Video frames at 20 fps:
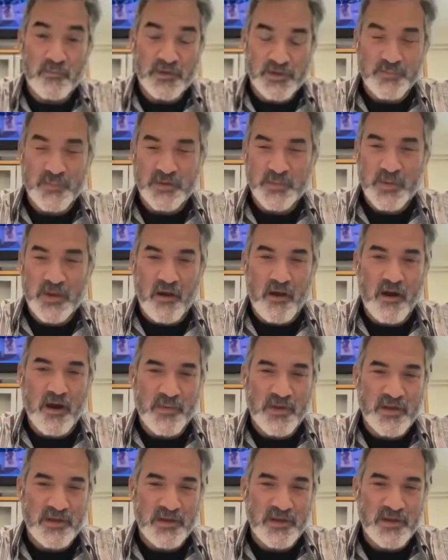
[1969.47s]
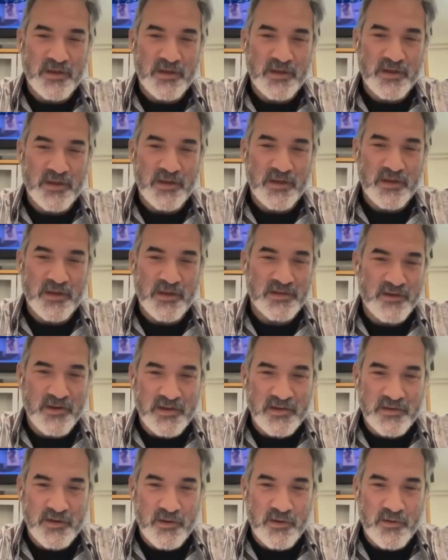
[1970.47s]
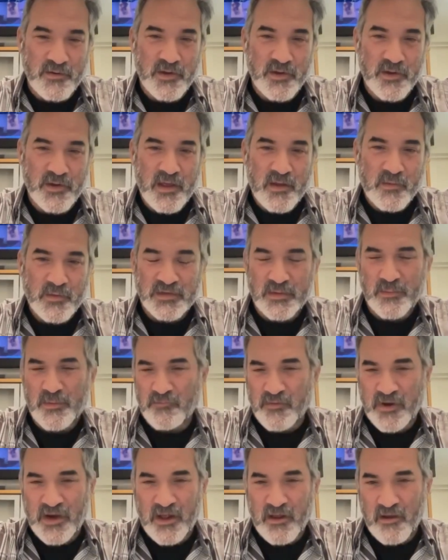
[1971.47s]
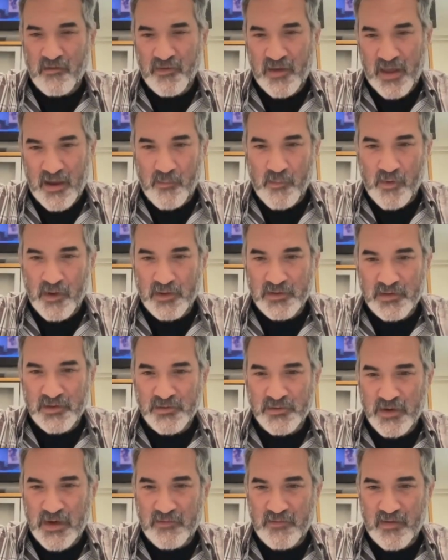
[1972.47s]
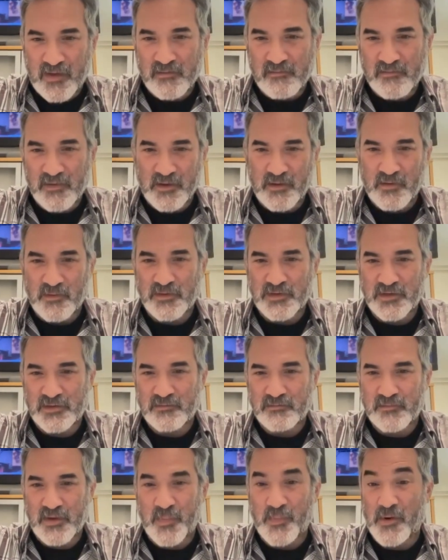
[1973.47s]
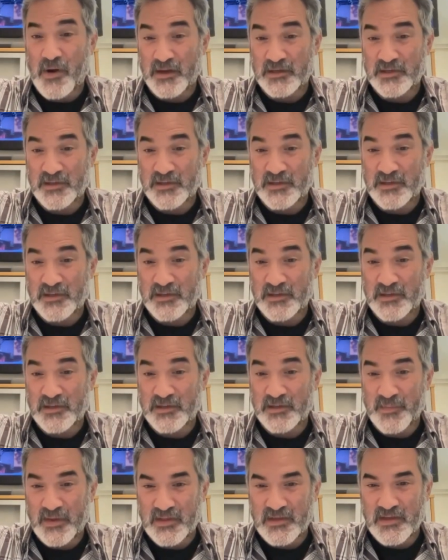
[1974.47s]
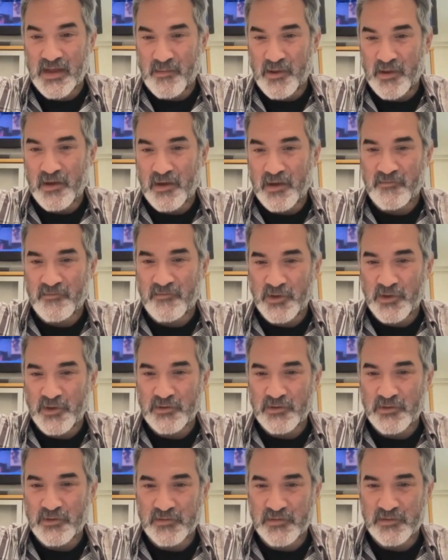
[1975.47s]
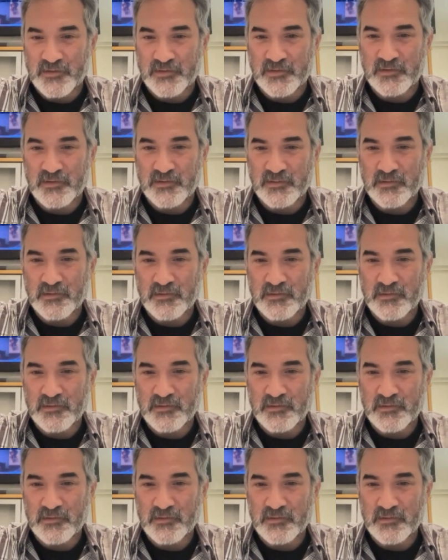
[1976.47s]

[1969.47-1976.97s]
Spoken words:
which it must be hard because there is no with someone reading off camera to try to, you know, just approximate the timing on the voiceover.